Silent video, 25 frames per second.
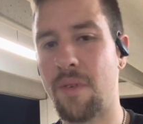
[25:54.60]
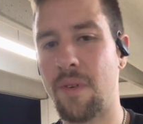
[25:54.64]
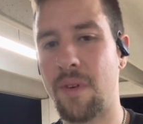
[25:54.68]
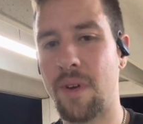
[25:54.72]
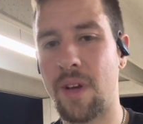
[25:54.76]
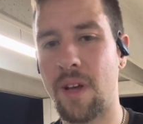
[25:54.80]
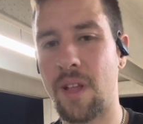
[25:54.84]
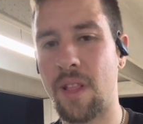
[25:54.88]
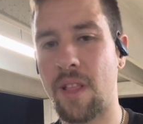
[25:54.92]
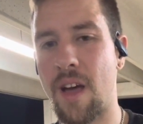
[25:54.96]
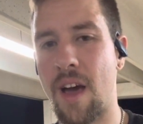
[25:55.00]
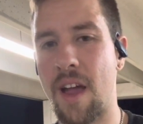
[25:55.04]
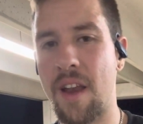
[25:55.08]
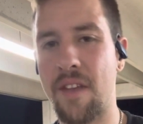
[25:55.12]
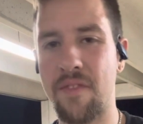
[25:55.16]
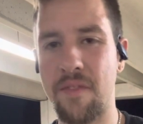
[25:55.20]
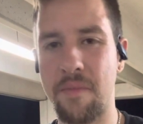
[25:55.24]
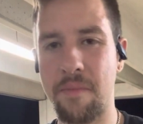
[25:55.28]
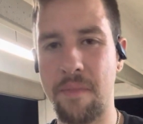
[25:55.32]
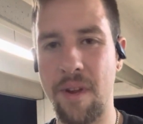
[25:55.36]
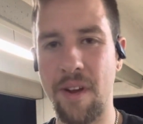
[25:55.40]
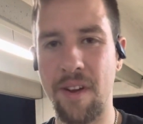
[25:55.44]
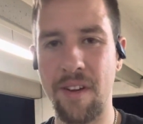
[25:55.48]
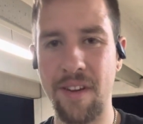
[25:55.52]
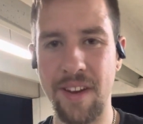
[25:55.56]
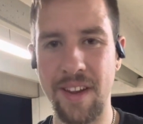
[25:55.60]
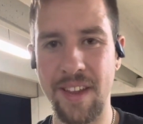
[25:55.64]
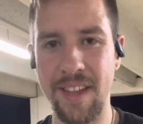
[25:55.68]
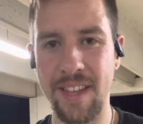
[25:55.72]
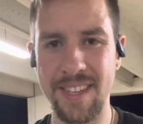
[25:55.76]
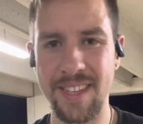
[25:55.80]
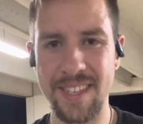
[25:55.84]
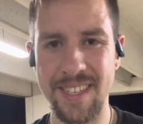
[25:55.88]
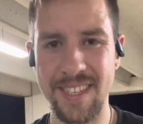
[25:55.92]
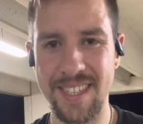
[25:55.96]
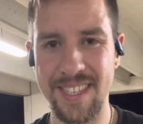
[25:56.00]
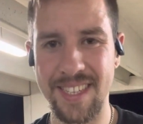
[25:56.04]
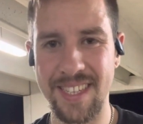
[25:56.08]
a lot of
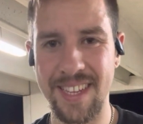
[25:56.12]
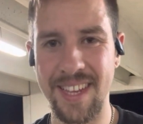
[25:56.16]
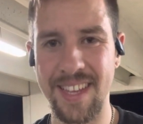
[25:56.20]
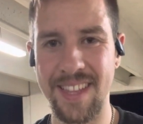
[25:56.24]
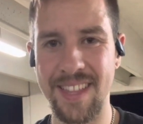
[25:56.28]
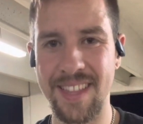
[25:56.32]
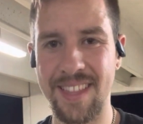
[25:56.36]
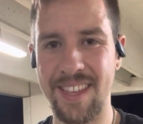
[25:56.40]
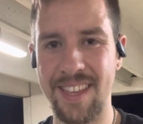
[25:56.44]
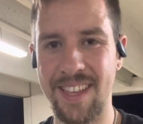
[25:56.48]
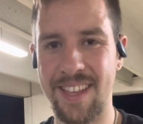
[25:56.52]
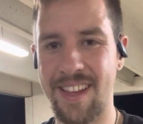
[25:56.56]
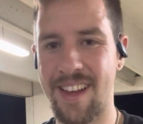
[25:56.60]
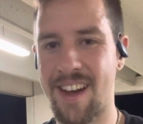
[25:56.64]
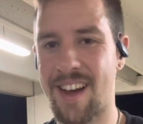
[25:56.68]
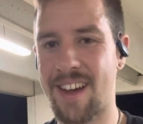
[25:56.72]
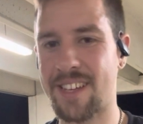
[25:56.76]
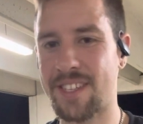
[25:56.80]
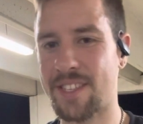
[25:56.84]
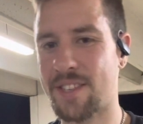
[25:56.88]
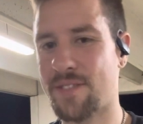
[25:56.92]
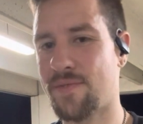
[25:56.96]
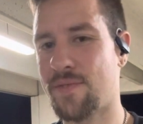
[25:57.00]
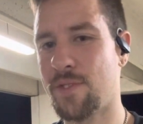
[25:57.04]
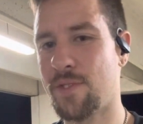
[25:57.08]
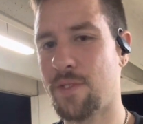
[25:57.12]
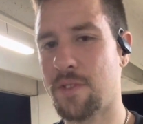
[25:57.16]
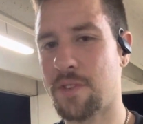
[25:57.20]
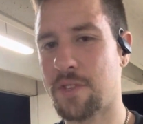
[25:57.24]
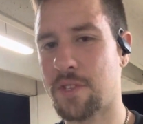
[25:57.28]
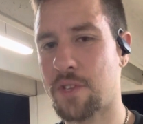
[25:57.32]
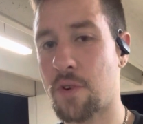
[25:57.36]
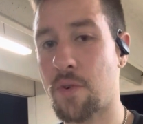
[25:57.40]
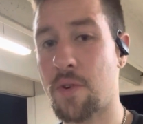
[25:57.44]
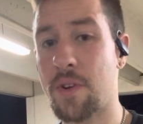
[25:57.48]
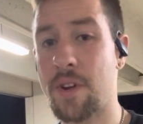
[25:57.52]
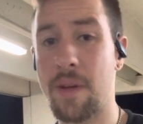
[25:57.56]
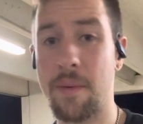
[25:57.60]
Americans say that the cost of food is
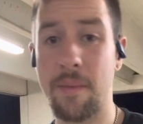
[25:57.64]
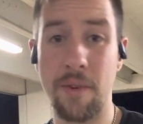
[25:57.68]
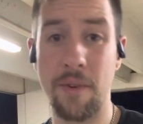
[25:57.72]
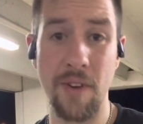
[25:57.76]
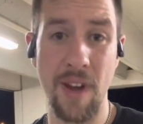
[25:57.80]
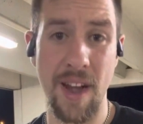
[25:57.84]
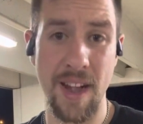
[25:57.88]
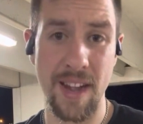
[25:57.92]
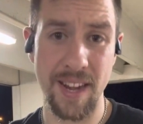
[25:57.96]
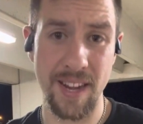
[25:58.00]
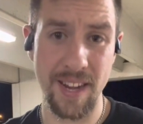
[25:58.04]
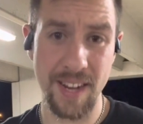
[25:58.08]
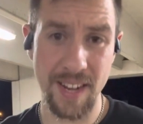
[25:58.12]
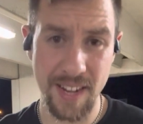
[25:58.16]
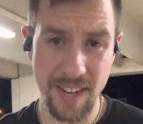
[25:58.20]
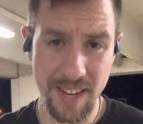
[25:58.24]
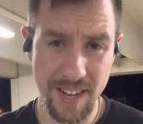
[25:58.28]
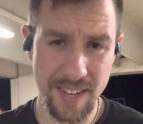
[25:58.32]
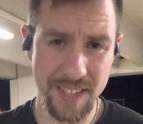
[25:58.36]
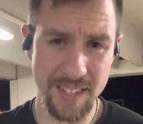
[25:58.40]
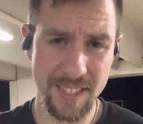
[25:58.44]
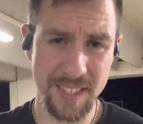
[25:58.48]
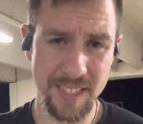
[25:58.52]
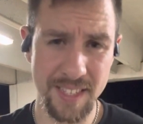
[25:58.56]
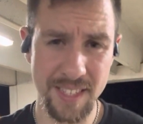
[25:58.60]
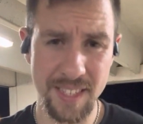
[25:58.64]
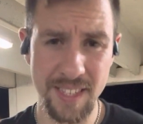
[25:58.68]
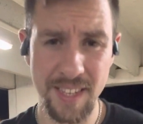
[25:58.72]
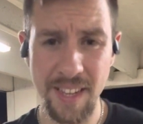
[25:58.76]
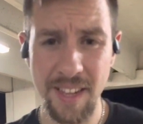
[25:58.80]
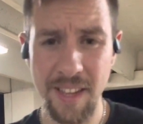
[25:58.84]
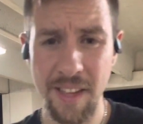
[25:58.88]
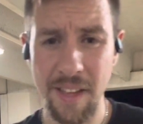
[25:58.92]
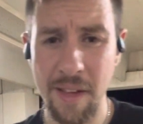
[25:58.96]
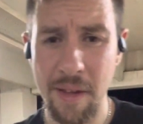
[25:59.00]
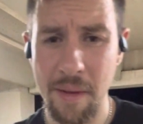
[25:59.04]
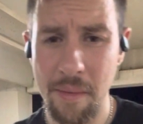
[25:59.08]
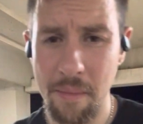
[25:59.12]
going up. Granted, it is,
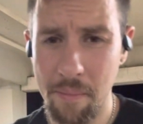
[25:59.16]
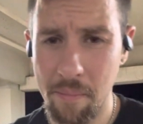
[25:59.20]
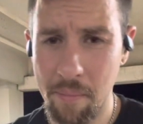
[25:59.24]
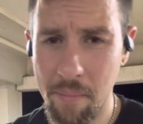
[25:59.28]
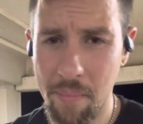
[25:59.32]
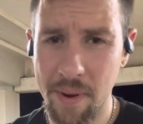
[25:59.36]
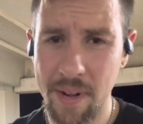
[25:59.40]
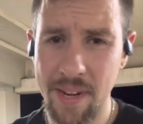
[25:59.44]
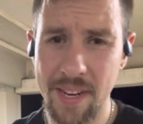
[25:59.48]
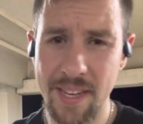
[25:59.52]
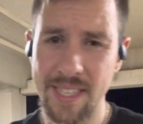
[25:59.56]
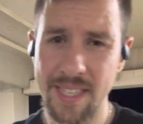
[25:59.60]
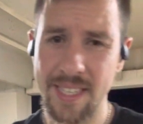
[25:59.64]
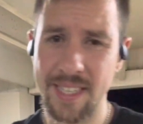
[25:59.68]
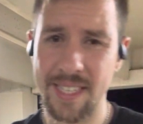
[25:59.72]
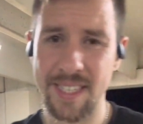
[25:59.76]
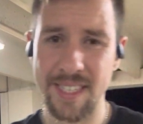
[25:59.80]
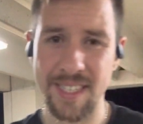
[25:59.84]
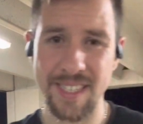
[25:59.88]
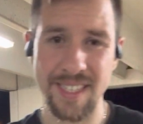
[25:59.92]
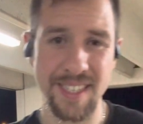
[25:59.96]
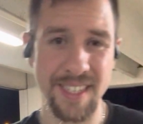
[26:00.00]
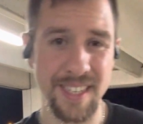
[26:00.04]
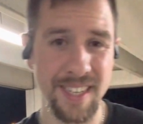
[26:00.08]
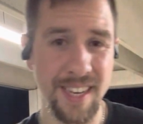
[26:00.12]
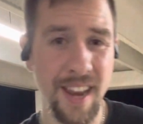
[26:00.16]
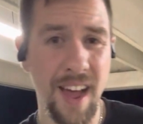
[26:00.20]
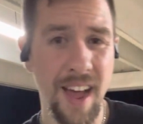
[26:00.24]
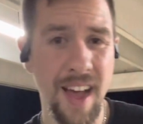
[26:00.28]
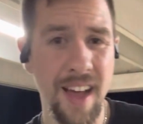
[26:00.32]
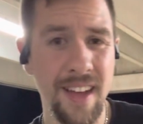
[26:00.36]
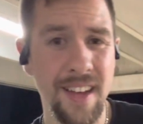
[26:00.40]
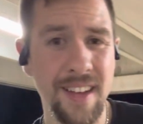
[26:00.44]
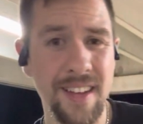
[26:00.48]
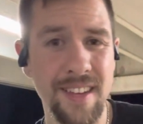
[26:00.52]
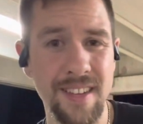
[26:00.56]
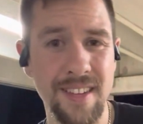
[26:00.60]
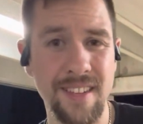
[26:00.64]
but it's
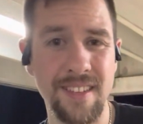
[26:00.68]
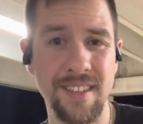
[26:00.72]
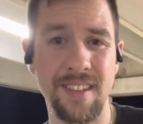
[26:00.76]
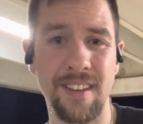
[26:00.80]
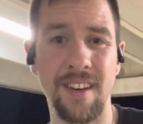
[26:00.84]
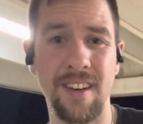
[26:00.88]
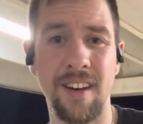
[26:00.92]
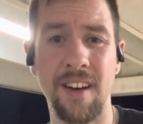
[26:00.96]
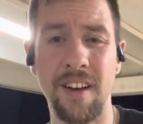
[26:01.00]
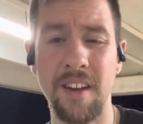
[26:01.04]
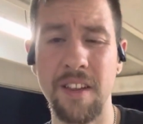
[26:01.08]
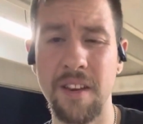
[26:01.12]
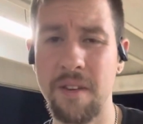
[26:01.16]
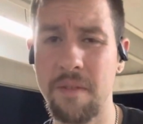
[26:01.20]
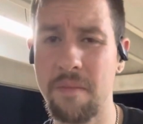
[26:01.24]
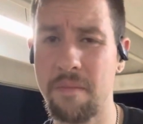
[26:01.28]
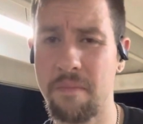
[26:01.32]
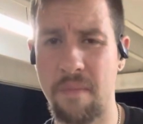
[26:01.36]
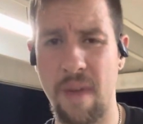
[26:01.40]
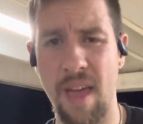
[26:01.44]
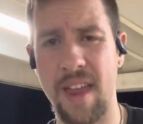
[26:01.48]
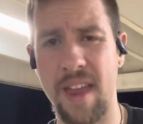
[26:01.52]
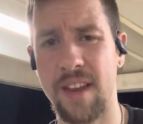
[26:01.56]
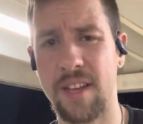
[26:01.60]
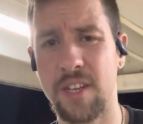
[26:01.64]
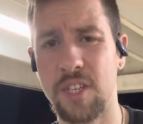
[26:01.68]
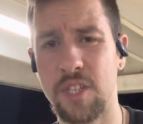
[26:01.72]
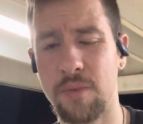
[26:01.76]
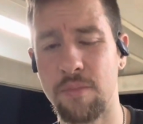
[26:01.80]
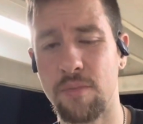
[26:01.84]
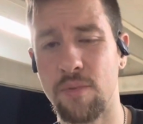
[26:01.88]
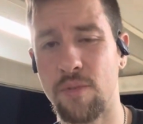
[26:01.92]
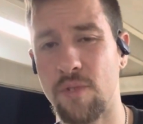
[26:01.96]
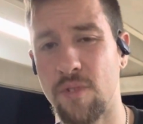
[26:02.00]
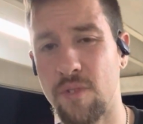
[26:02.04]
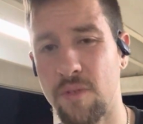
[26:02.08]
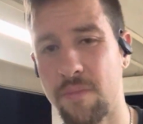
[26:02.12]
not unmanageable